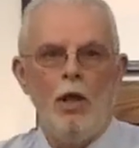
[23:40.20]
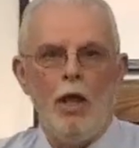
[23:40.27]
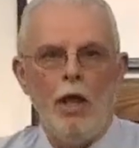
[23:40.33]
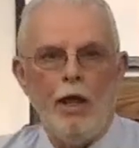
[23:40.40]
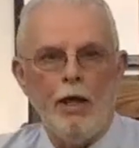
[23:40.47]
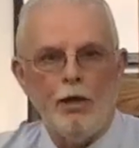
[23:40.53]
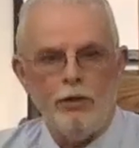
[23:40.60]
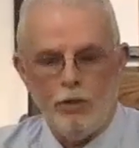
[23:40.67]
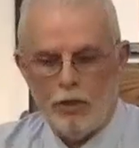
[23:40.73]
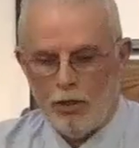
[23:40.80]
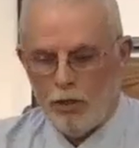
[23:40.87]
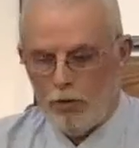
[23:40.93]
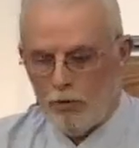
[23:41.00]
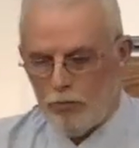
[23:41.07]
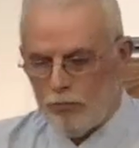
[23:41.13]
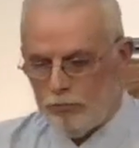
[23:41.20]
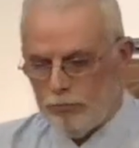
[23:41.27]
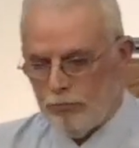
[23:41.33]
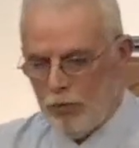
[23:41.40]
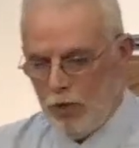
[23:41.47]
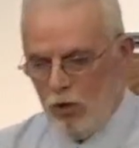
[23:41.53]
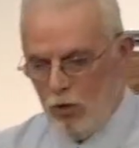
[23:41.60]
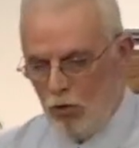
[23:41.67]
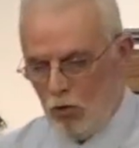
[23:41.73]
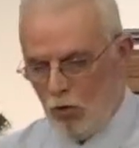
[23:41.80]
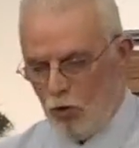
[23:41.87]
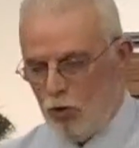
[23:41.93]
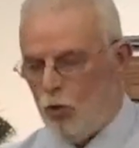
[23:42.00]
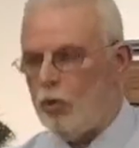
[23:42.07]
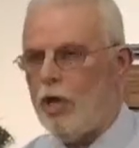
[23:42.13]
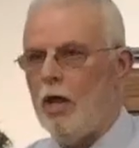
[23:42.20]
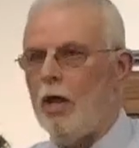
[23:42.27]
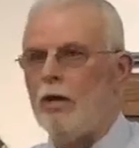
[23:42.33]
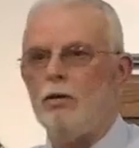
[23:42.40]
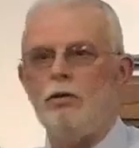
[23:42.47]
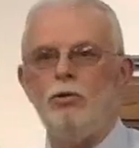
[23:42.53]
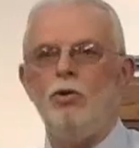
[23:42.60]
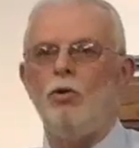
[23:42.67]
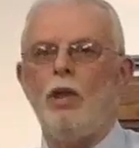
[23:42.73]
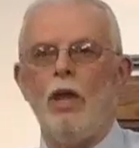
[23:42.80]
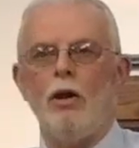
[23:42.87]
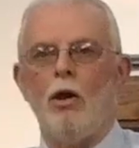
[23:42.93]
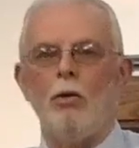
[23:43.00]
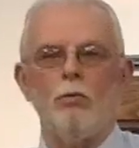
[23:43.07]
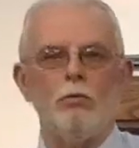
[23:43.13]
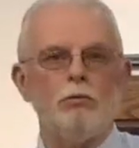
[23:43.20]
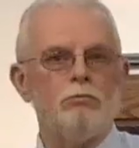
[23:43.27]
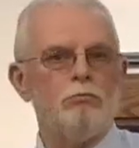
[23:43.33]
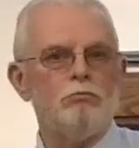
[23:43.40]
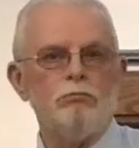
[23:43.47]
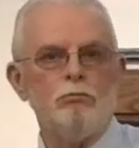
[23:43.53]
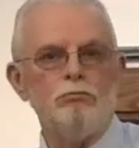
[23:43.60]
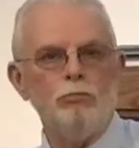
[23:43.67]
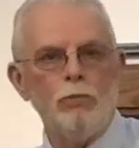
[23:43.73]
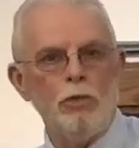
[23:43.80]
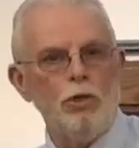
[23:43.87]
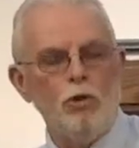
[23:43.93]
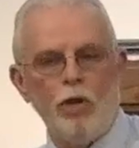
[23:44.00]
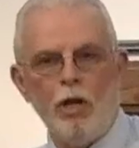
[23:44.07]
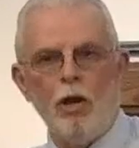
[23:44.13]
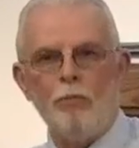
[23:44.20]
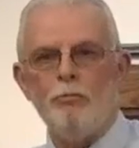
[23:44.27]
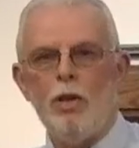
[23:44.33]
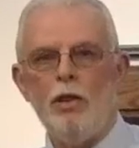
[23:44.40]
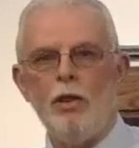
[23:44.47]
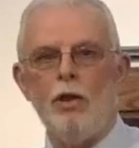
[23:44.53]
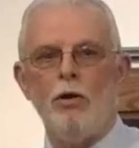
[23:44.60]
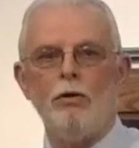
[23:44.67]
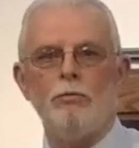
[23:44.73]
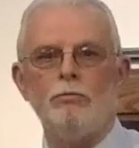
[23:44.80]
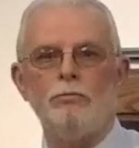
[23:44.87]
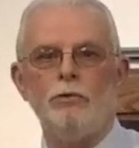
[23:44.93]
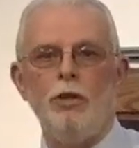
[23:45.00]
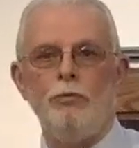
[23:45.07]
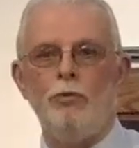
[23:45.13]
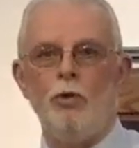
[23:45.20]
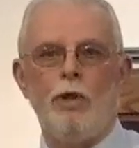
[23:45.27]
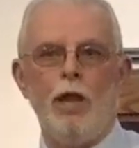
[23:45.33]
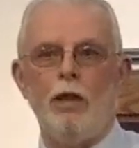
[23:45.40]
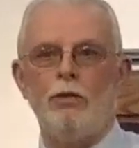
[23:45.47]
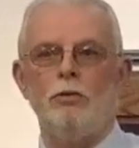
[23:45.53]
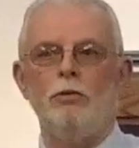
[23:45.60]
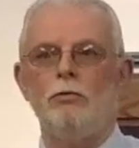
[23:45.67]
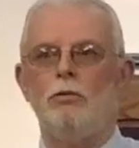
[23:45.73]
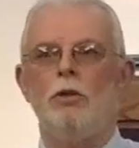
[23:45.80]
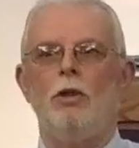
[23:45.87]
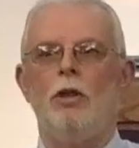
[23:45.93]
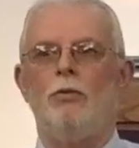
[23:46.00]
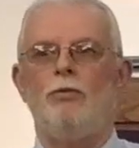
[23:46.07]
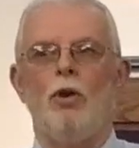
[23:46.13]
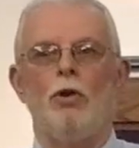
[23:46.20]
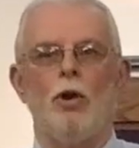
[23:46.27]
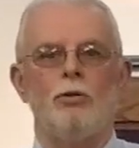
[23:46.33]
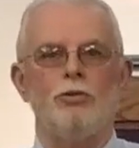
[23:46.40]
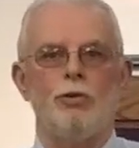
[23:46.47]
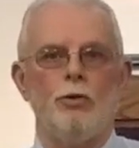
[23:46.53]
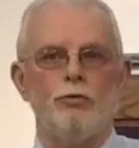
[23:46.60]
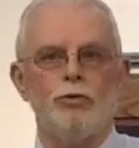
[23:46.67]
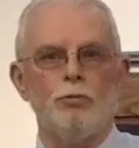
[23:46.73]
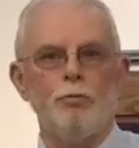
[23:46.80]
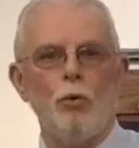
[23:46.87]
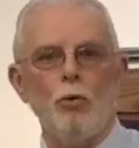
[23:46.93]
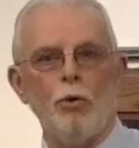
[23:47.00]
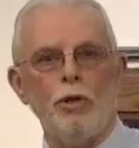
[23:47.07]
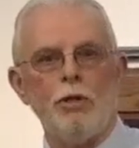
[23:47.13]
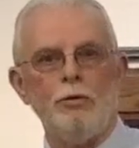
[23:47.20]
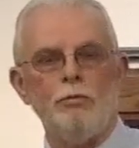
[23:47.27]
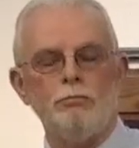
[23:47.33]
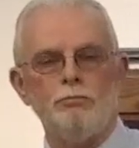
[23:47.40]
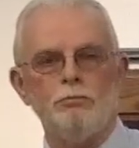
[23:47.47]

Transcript: And, uh, or you can't, you cannot, you cannot be there if you can't, if you're not self-supported.